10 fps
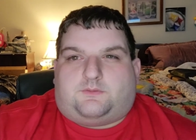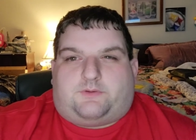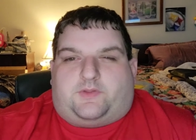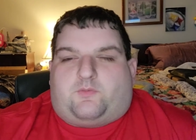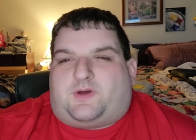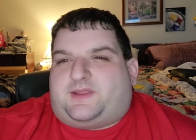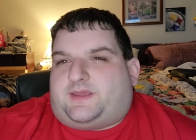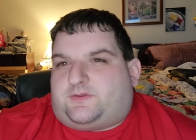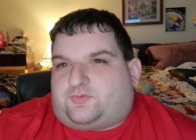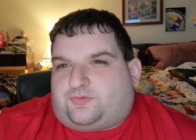Well, on the one
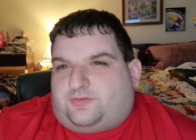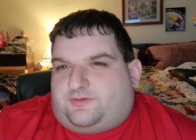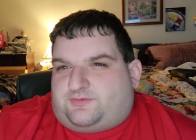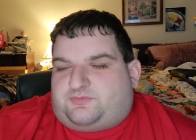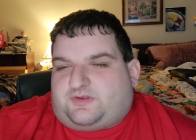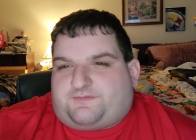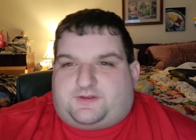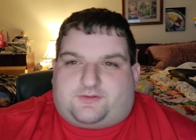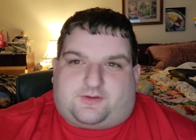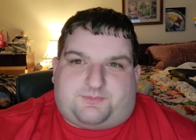hand, there's certainly some stuff in
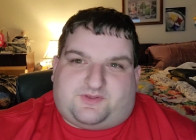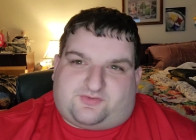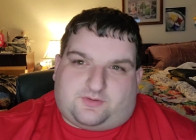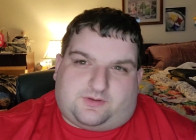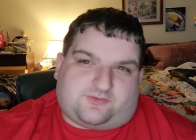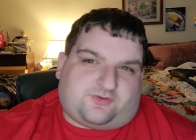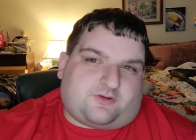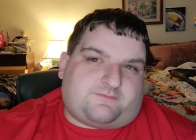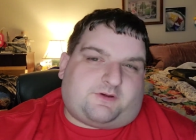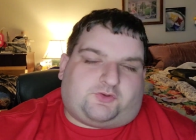here that could be
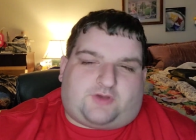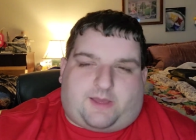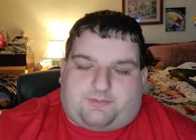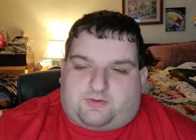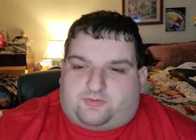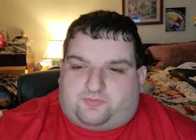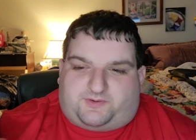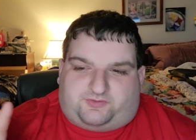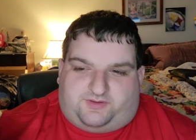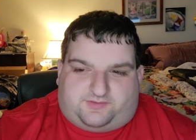considered very topical,
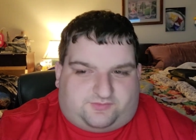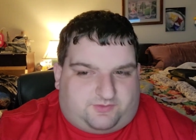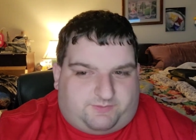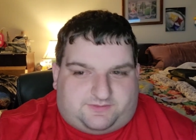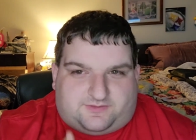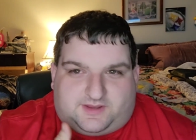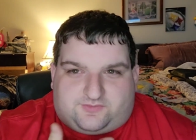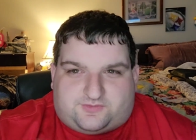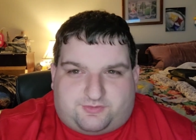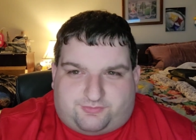especially considering
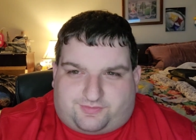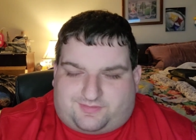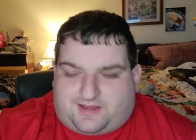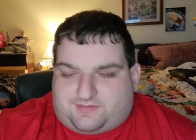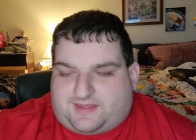today's news and how